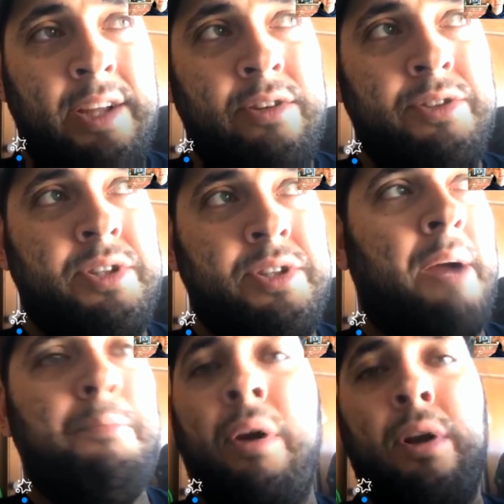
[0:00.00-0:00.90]
And usually
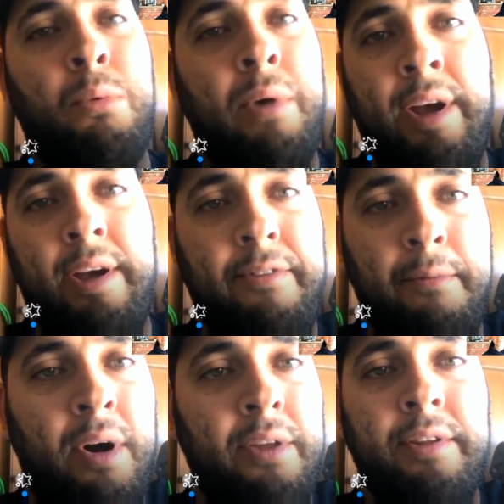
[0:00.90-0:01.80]
I park away
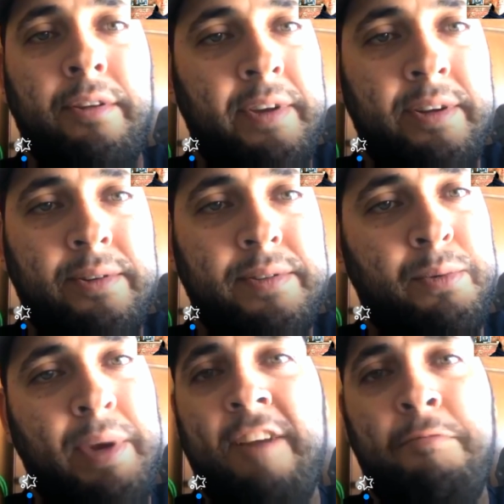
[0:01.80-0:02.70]
from all the other
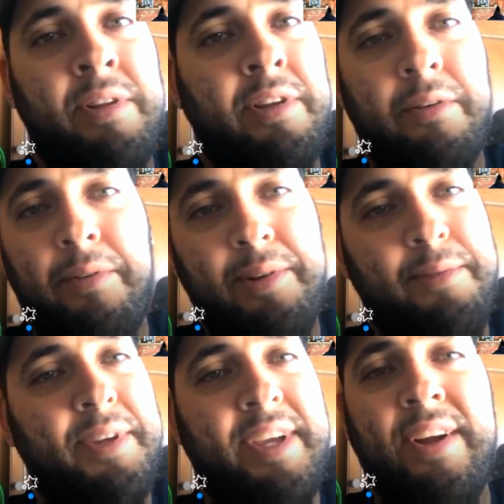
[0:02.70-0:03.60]
vehicles, so we have plenty of
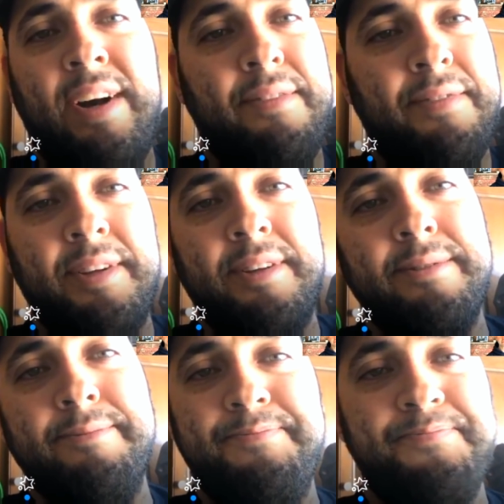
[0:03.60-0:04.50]
room to get off, you
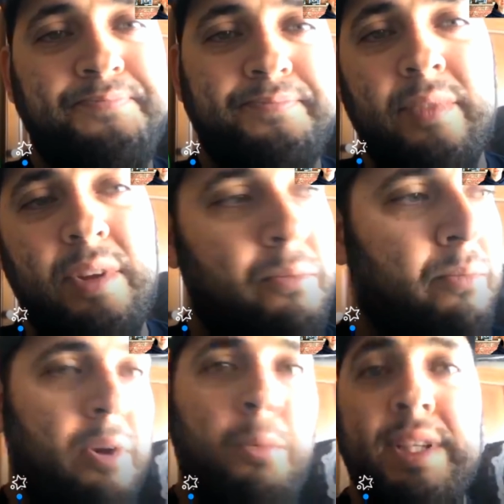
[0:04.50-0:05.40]

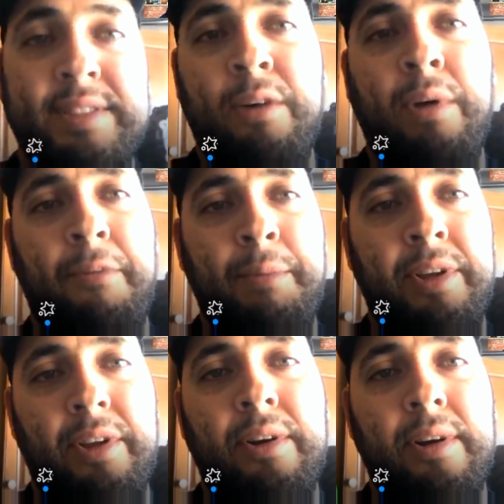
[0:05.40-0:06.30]
know. But stay away
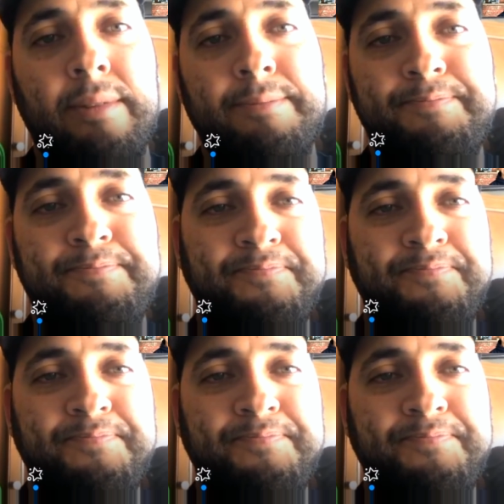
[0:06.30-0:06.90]
from another car.